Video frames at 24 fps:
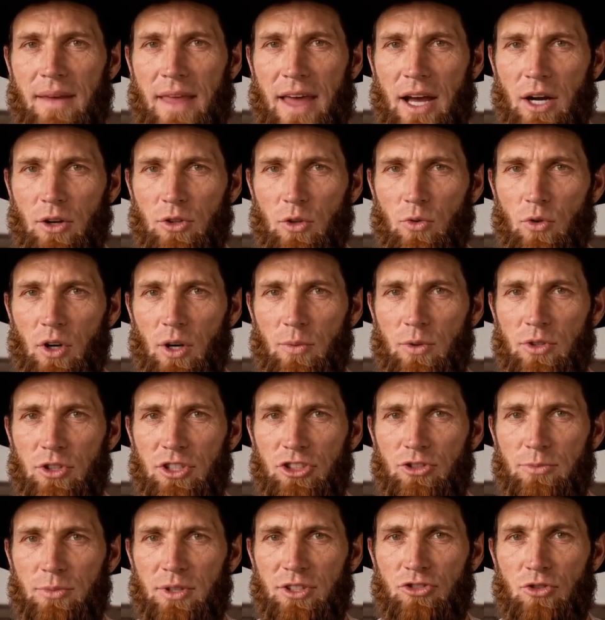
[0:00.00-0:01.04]
Now the rubber
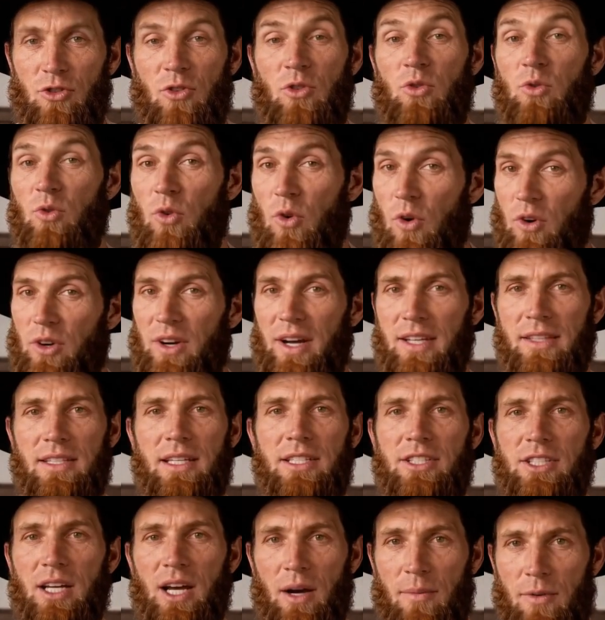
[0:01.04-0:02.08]
dispenser drawer at the
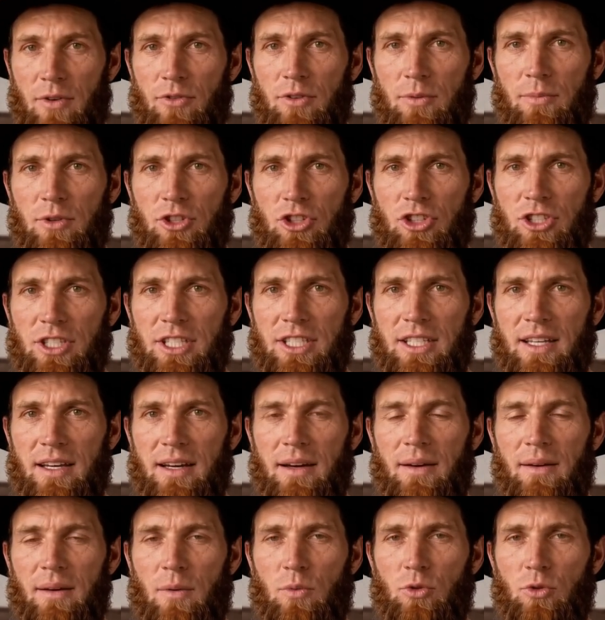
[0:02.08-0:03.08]
top of the machine,